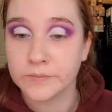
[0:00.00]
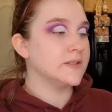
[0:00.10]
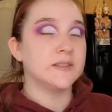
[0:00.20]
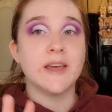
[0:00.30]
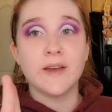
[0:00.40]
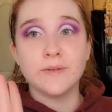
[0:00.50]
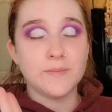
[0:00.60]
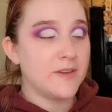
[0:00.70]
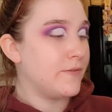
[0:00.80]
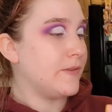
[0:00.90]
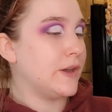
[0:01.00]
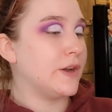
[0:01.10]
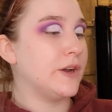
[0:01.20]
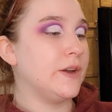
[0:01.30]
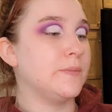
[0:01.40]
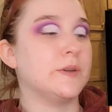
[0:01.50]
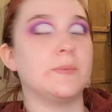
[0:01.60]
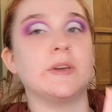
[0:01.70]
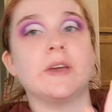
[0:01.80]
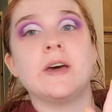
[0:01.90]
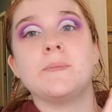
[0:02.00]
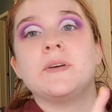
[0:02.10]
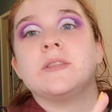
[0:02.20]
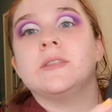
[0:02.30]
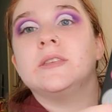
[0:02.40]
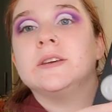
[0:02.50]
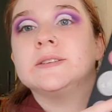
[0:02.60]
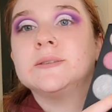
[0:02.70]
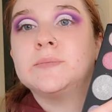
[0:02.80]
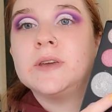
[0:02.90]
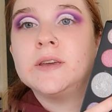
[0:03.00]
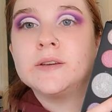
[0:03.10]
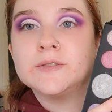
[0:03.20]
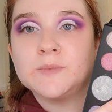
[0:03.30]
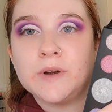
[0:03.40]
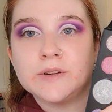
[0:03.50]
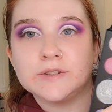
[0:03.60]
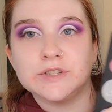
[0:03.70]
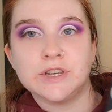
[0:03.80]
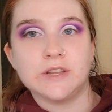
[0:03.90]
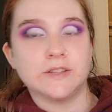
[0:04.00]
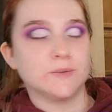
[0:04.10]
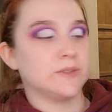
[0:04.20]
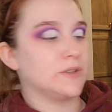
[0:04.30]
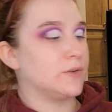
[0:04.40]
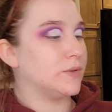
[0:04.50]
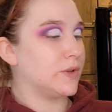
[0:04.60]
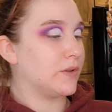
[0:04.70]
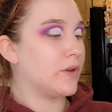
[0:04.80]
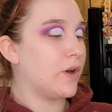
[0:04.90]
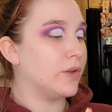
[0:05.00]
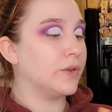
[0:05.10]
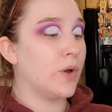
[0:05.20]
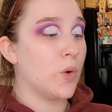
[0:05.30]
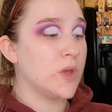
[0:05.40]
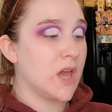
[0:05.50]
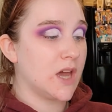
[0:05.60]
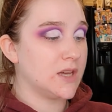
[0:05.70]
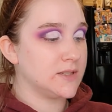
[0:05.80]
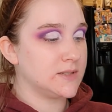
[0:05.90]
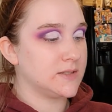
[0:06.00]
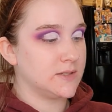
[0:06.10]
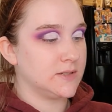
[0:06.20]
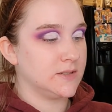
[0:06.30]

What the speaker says: So now with my finger, I'm going to pick up this pink sparkle shade. This one is called Oh Yass.